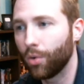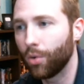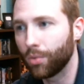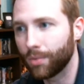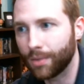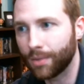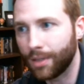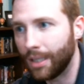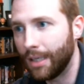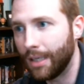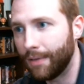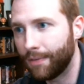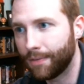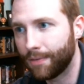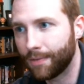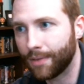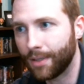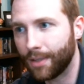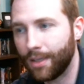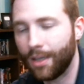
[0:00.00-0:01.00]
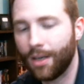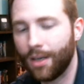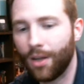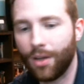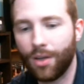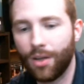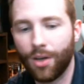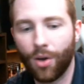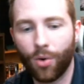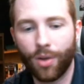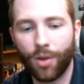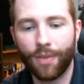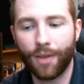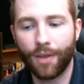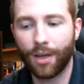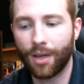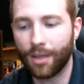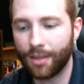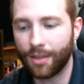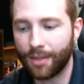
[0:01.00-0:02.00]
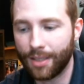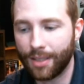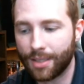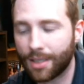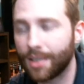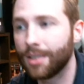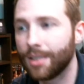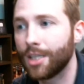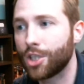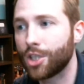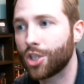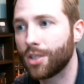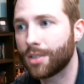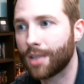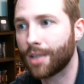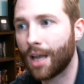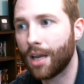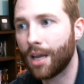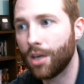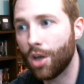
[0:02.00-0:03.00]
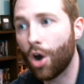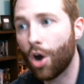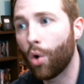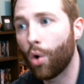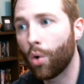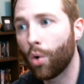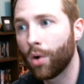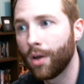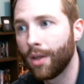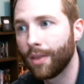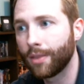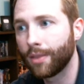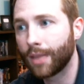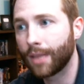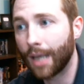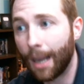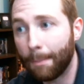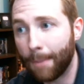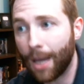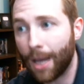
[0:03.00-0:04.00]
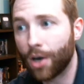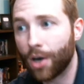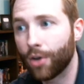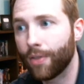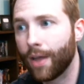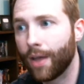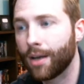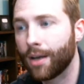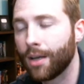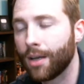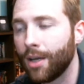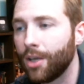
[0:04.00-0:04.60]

live in these conditions that I know that I'm better than.